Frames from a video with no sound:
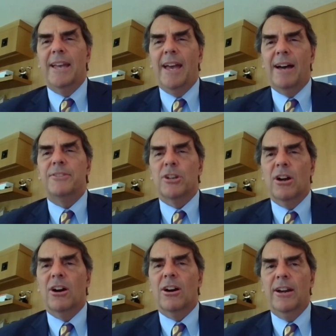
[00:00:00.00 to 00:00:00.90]
have your
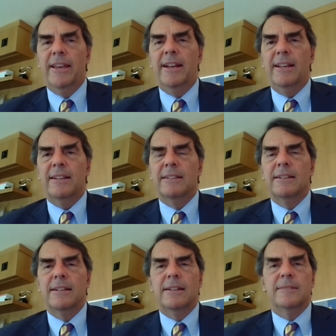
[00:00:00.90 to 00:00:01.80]
heart in it,
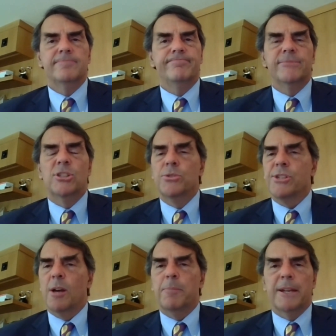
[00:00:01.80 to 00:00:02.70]
do
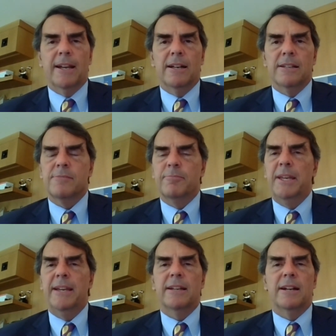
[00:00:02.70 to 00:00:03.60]
something else.
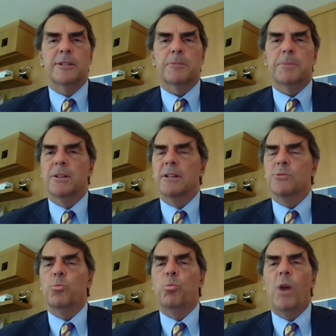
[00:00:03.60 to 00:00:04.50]
Being an entrepreneur is
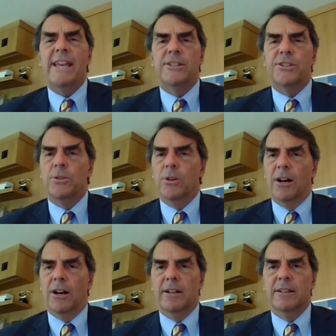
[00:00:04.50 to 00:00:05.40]
way too
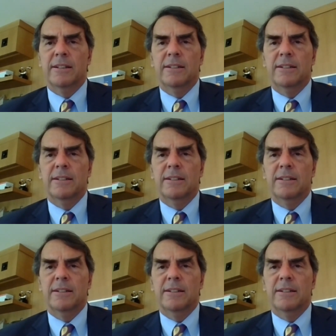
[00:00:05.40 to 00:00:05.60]
hard.